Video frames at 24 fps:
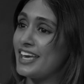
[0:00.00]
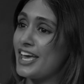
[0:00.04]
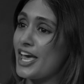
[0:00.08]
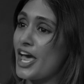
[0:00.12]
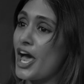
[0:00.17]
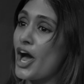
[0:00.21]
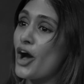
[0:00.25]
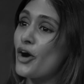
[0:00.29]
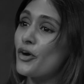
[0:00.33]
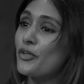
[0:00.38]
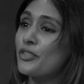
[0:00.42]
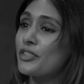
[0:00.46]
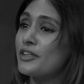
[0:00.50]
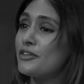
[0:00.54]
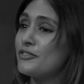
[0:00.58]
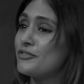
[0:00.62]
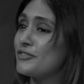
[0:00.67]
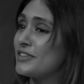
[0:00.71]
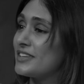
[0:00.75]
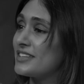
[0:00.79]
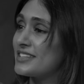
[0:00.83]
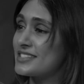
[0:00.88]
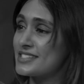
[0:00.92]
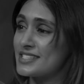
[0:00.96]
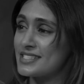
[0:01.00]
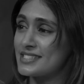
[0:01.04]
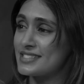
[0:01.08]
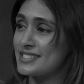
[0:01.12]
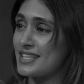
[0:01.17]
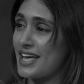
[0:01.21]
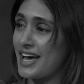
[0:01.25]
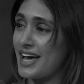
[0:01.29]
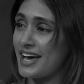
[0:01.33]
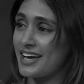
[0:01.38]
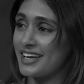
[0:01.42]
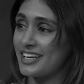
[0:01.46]
health and fitness is
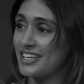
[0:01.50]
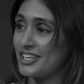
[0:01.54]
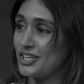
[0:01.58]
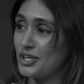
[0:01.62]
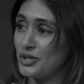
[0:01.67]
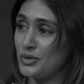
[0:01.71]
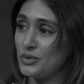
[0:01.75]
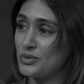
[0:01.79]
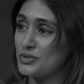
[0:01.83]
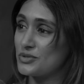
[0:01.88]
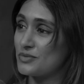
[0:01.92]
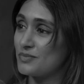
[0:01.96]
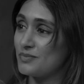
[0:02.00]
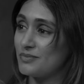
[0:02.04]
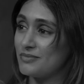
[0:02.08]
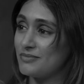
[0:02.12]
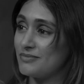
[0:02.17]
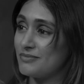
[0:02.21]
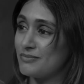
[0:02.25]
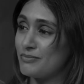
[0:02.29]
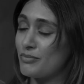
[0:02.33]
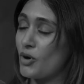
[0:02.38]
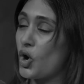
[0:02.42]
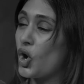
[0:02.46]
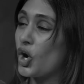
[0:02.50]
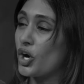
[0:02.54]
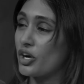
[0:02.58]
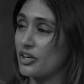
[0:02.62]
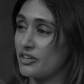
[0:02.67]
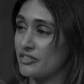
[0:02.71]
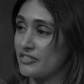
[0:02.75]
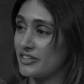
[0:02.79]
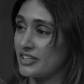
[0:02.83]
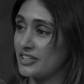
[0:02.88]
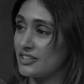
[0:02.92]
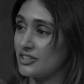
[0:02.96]
not a huge part
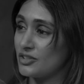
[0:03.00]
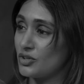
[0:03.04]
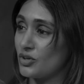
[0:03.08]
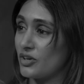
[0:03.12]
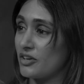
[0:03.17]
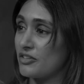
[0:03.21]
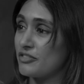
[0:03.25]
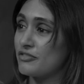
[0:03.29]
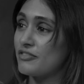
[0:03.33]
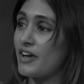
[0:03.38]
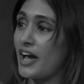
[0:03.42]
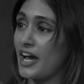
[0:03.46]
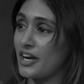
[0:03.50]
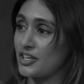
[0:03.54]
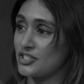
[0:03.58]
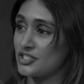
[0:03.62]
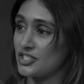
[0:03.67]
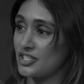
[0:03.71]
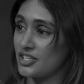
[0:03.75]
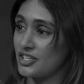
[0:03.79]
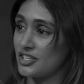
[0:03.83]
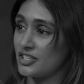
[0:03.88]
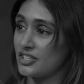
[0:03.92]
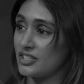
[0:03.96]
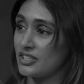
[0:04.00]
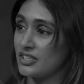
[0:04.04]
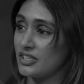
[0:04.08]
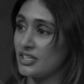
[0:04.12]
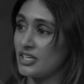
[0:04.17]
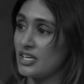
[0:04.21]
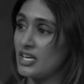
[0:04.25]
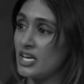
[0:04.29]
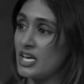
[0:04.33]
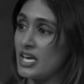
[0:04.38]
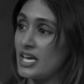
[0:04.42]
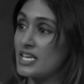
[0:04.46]
of it or a factor,
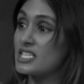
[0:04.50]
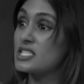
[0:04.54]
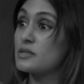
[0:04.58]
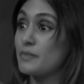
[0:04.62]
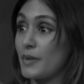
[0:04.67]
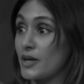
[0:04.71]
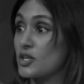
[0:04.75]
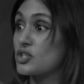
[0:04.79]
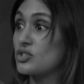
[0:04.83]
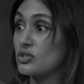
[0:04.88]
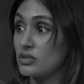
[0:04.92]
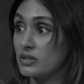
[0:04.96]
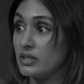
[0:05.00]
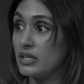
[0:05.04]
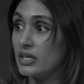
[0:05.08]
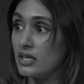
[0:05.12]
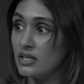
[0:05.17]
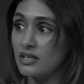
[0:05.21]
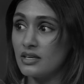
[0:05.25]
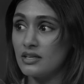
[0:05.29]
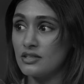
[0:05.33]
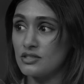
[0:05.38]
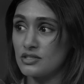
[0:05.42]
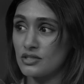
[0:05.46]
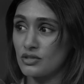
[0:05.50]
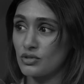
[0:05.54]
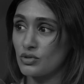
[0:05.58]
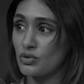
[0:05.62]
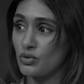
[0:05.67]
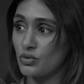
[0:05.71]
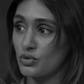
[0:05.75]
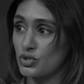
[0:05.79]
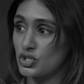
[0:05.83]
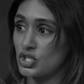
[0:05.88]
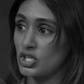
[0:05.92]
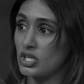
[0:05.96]
especially in Indian
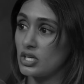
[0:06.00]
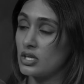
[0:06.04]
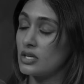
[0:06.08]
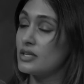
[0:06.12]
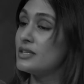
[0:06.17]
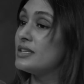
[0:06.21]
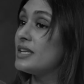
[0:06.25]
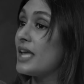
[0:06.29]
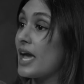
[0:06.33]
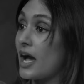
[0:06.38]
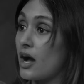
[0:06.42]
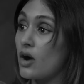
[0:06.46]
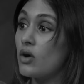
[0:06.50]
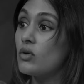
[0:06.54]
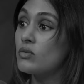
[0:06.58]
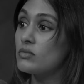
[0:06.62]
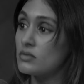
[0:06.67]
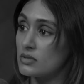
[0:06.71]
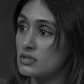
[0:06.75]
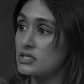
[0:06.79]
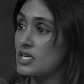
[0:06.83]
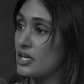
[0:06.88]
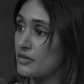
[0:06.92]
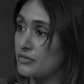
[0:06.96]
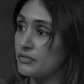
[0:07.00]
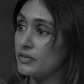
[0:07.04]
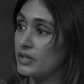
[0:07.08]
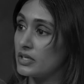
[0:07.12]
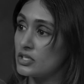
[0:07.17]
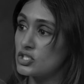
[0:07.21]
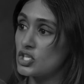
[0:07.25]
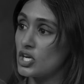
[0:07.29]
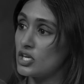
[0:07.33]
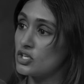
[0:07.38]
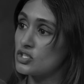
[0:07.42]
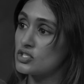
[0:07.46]
culture. Now, definitely
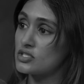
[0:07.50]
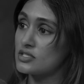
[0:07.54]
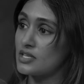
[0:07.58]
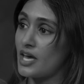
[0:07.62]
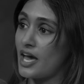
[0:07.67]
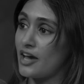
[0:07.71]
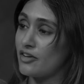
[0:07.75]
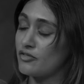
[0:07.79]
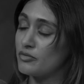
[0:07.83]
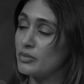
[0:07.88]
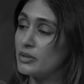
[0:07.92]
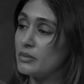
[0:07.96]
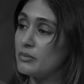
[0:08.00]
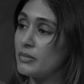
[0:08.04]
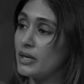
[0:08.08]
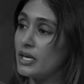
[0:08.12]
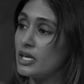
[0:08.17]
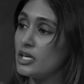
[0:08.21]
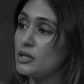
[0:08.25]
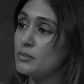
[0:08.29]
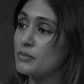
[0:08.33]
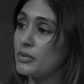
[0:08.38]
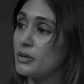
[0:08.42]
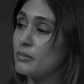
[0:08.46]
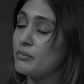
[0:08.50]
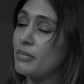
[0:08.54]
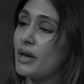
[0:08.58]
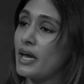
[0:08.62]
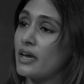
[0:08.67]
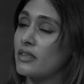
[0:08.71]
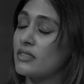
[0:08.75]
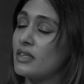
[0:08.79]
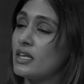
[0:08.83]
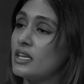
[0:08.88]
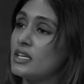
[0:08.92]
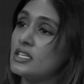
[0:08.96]
changes have been made, but
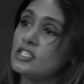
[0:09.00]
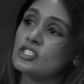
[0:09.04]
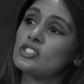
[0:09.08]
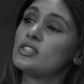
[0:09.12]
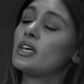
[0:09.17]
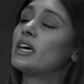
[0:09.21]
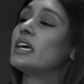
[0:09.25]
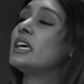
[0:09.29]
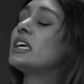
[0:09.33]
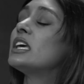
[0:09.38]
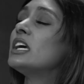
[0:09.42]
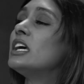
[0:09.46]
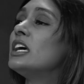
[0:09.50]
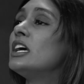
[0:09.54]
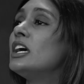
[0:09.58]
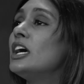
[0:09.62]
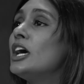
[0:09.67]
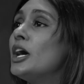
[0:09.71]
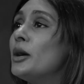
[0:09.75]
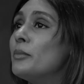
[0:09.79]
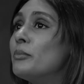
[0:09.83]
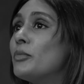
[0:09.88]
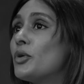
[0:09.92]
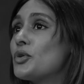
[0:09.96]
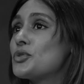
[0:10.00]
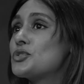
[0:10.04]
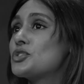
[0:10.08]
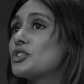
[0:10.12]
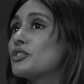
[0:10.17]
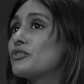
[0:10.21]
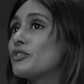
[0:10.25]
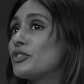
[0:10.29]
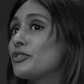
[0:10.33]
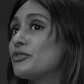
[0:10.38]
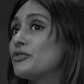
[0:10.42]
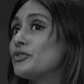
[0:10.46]
back then it's like most
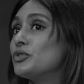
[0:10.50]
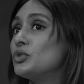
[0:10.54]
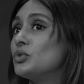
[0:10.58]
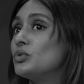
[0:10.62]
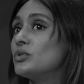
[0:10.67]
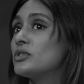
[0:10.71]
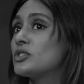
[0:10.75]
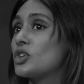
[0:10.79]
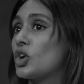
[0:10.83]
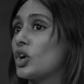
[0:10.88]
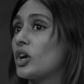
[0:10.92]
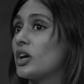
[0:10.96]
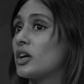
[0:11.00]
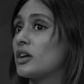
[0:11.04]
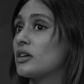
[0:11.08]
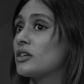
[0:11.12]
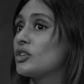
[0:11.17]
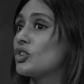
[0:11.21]
of our foods are